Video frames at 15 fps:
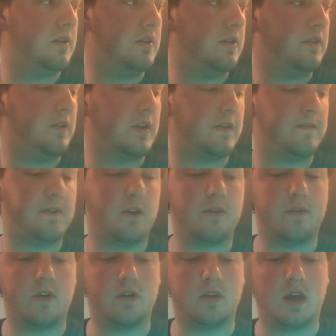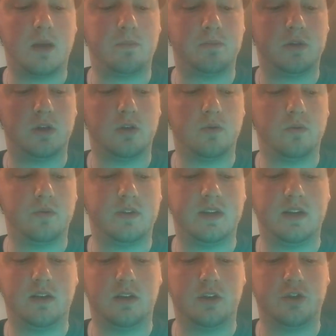it's like a very, very light blue,
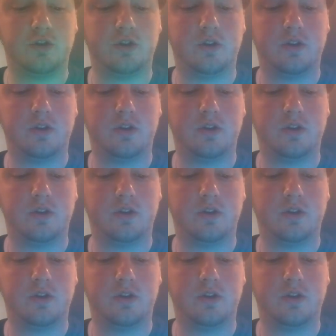tealish,